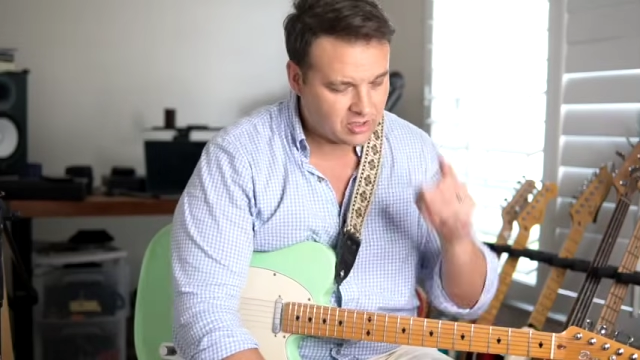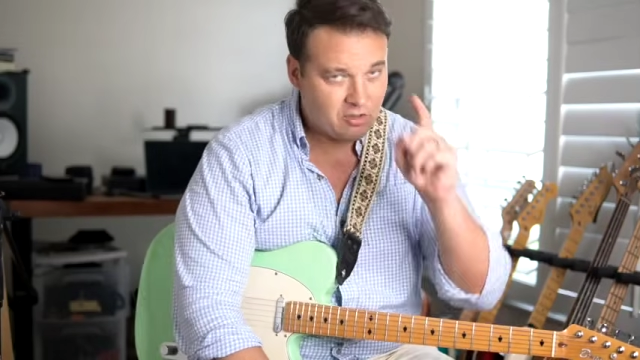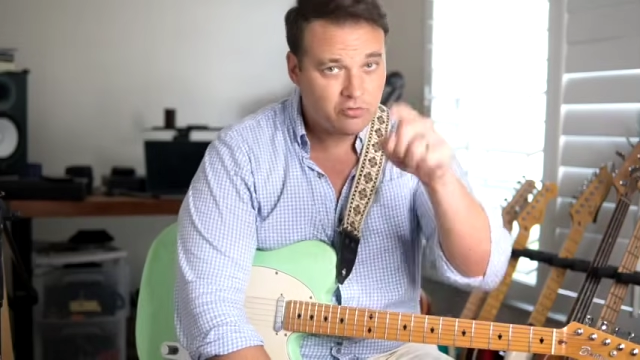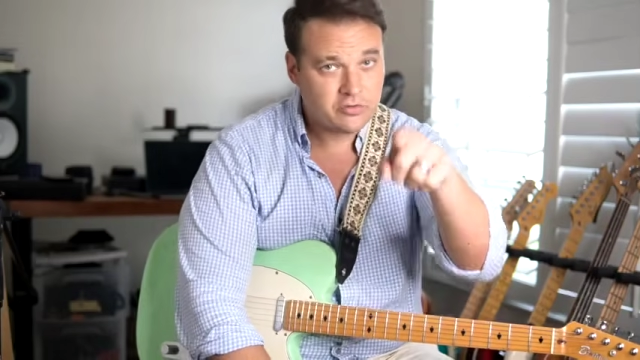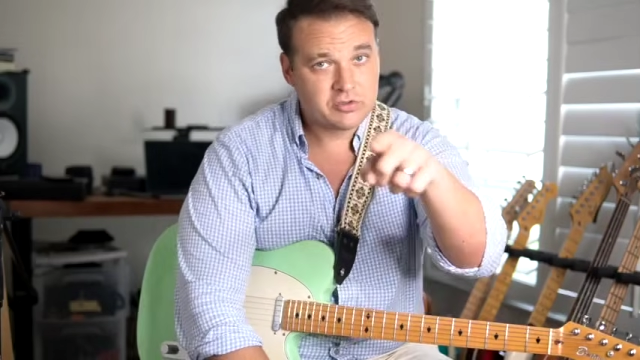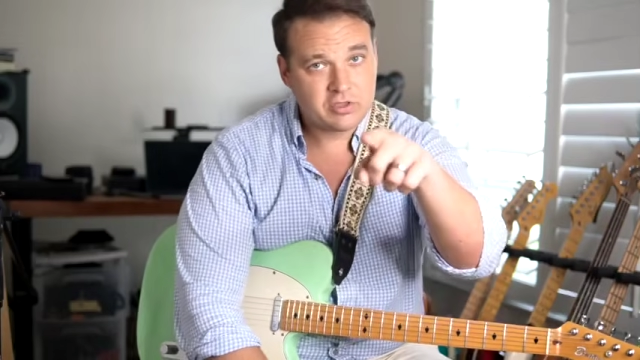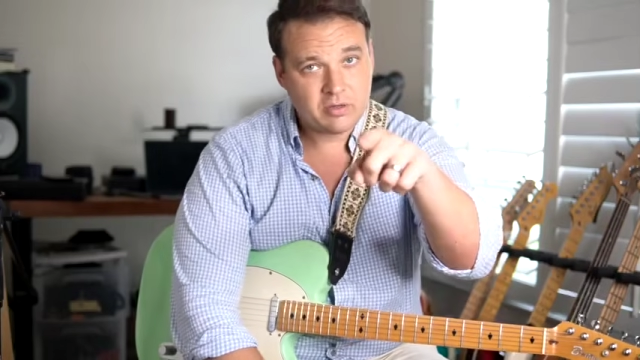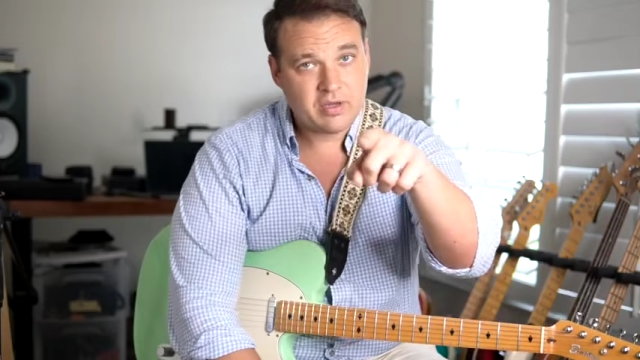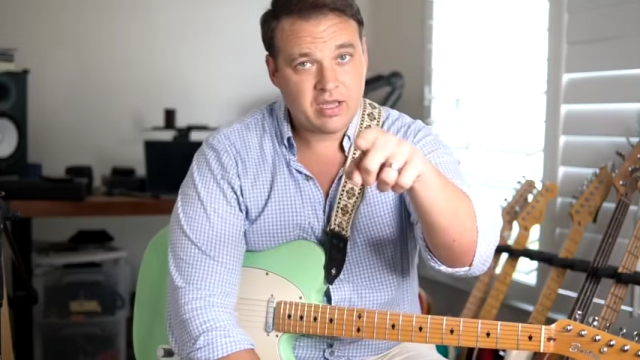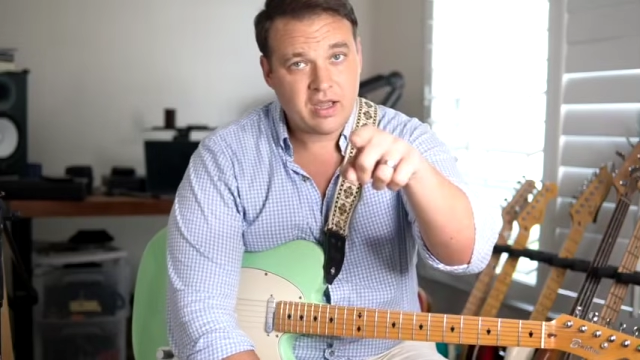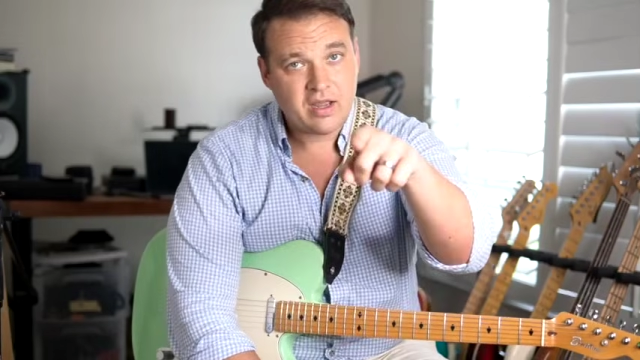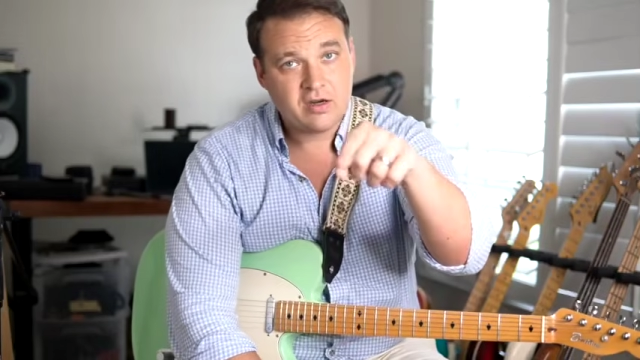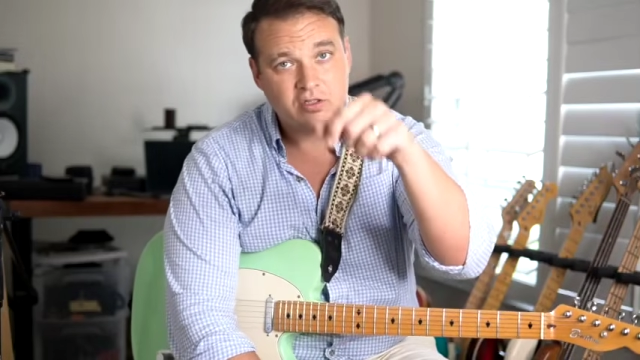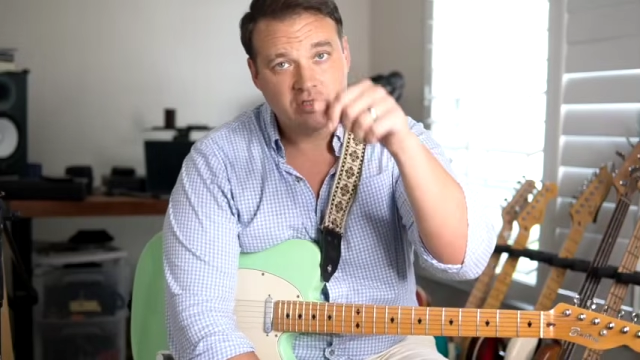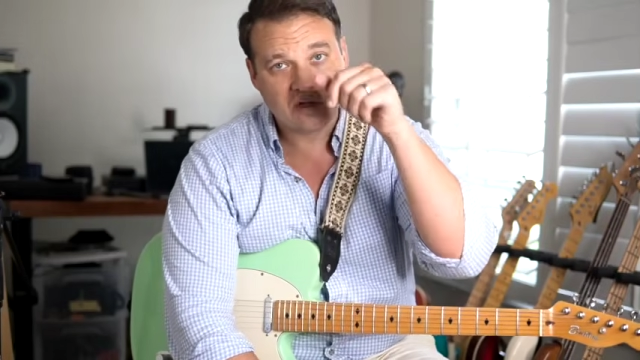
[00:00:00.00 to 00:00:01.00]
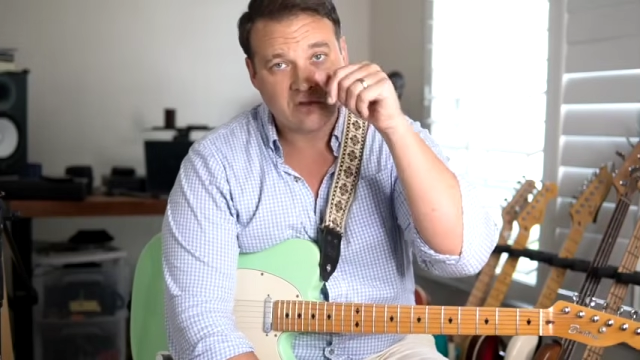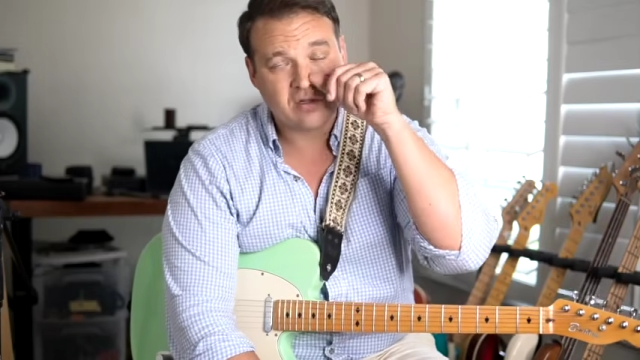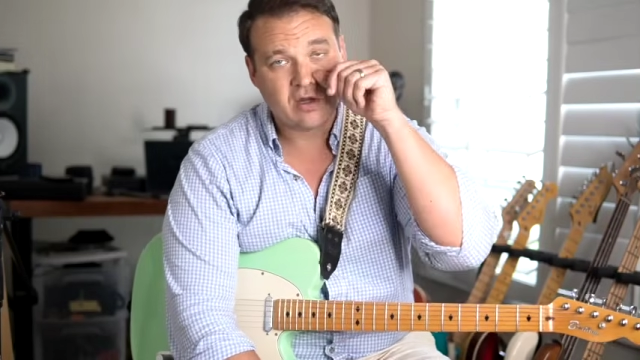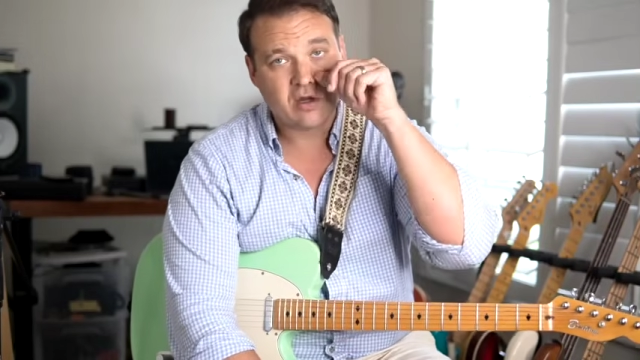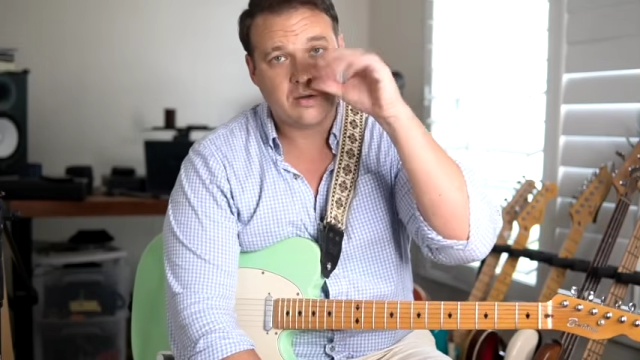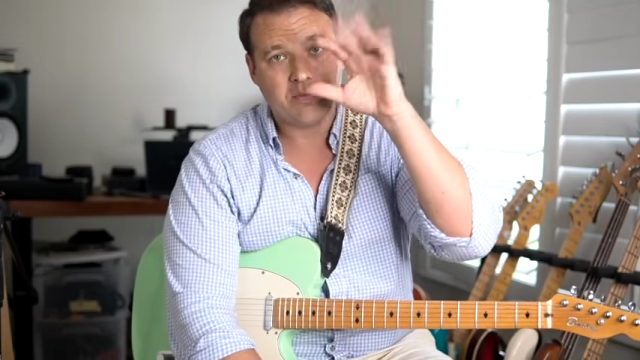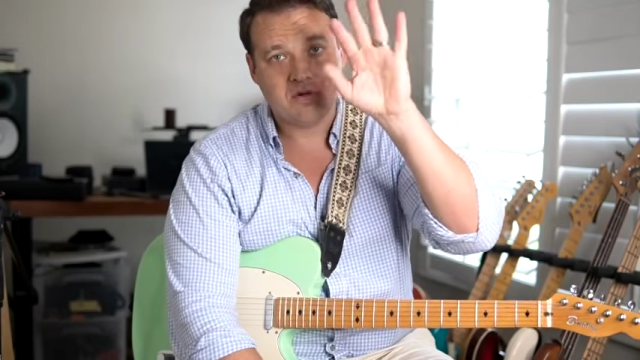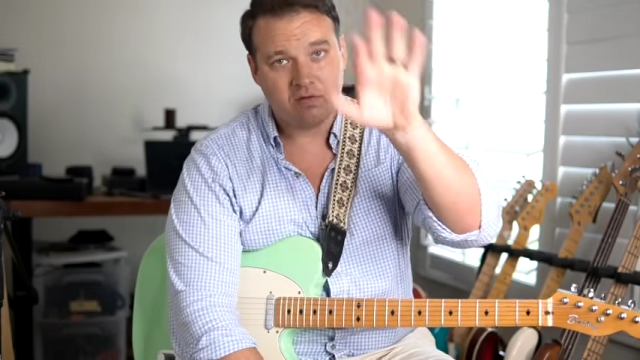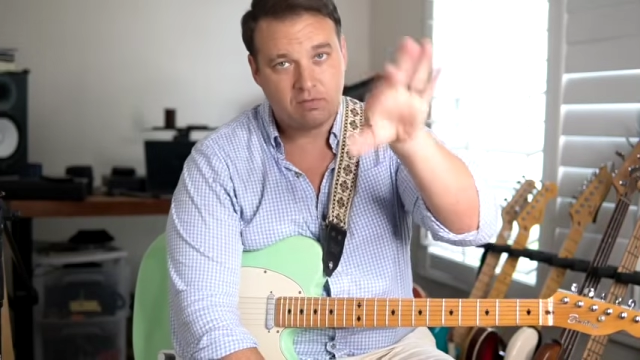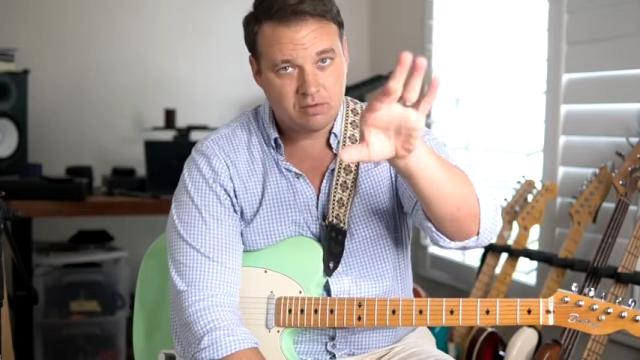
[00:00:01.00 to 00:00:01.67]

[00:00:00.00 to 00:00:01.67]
I know there's going to be haters down in the comments,